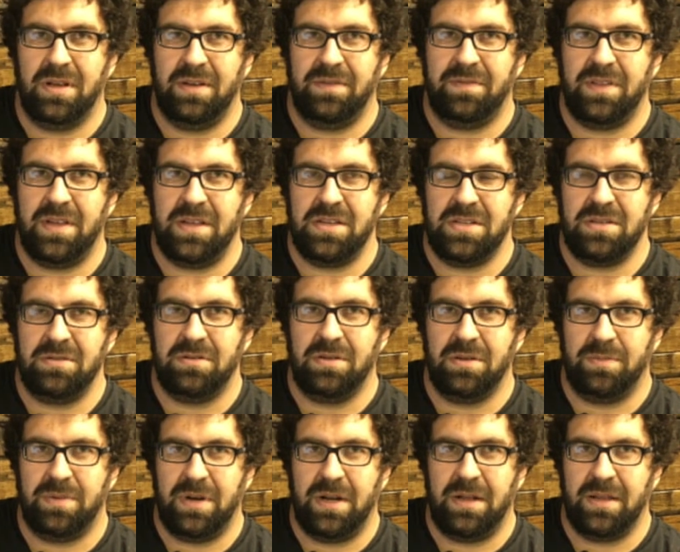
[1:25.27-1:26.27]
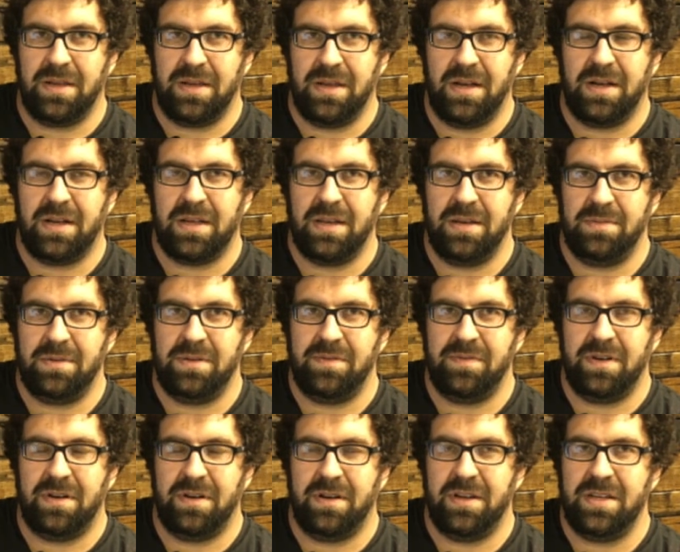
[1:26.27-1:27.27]
And if they do, they're probably not going to be
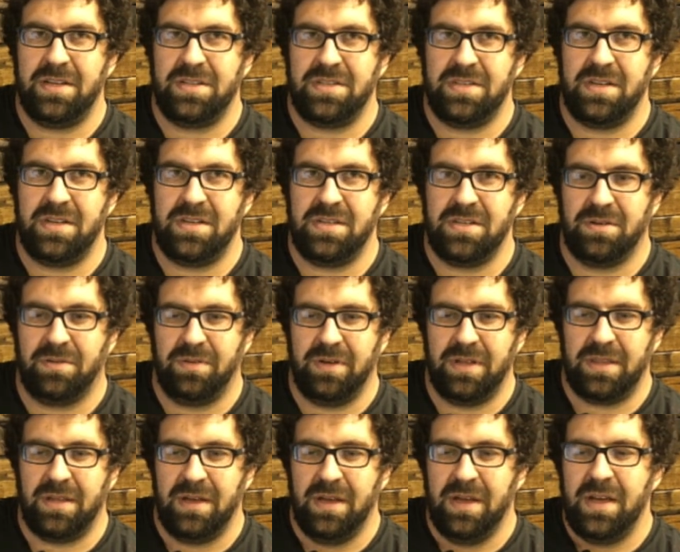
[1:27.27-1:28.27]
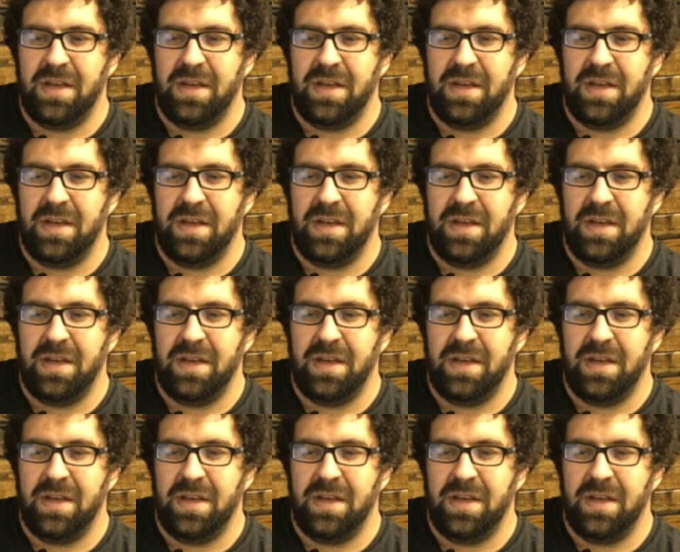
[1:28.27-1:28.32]
very easy to deal with.